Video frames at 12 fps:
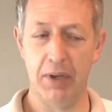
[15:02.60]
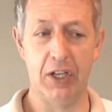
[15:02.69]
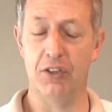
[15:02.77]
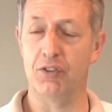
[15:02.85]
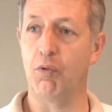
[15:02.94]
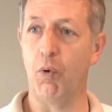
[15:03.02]

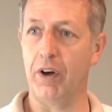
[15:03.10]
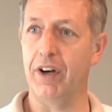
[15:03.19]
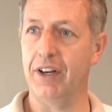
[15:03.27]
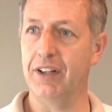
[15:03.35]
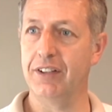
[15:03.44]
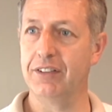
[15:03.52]
Because of what
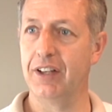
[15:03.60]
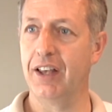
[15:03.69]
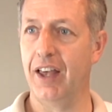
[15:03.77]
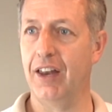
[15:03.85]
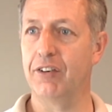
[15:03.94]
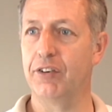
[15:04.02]
it is.
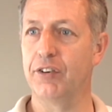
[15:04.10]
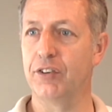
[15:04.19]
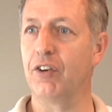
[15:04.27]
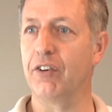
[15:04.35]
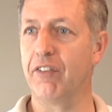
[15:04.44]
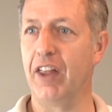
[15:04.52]
And as a
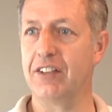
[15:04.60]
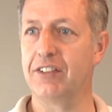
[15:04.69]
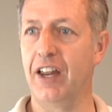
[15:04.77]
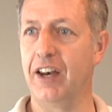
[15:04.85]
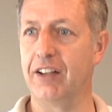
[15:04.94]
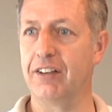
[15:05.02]
result of that
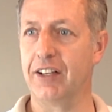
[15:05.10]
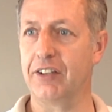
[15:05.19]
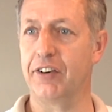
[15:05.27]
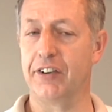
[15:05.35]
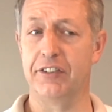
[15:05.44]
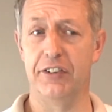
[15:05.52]
static
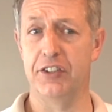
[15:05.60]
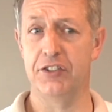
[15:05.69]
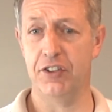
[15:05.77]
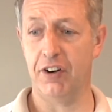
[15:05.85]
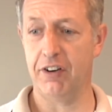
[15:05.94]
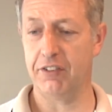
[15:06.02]

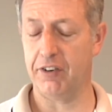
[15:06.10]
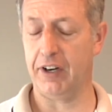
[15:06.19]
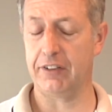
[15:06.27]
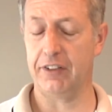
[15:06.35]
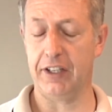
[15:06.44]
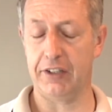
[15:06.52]

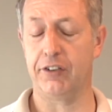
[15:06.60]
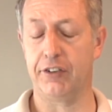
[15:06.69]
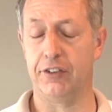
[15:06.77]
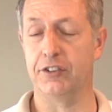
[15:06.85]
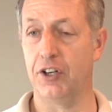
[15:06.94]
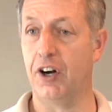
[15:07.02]

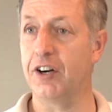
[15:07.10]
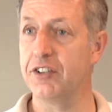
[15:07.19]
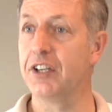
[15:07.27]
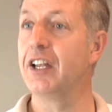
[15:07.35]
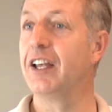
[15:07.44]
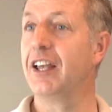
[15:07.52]
electrical
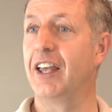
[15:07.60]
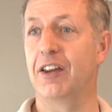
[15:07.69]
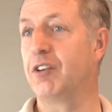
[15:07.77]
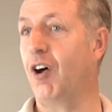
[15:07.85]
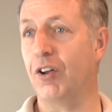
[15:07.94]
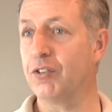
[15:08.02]
charge,
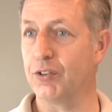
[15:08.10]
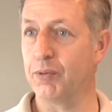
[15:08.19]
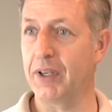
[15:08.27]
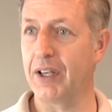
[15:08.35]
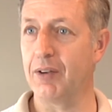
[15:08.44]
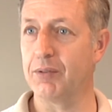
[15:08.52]
it also
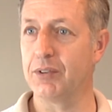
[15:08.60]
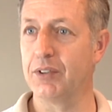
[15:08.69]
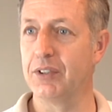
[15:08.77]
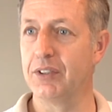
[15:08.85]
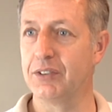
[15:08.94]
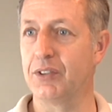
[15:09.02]
becomes
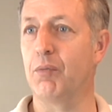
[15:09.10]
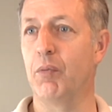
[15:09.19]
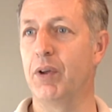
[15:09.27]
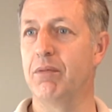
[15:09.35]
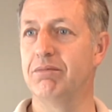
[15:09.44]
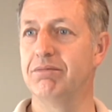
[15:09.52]

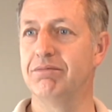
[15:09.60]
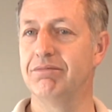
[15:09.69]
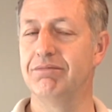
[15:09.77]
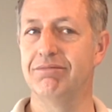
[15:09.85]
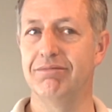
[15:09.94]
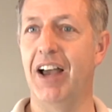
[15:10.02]
somewhat
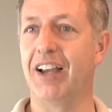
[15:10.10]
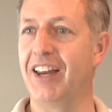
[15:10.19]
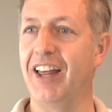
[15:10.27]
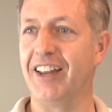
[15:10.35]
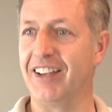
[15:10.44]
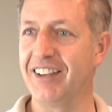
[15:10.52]

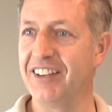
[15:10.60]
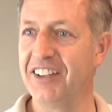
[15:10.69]
magnetic.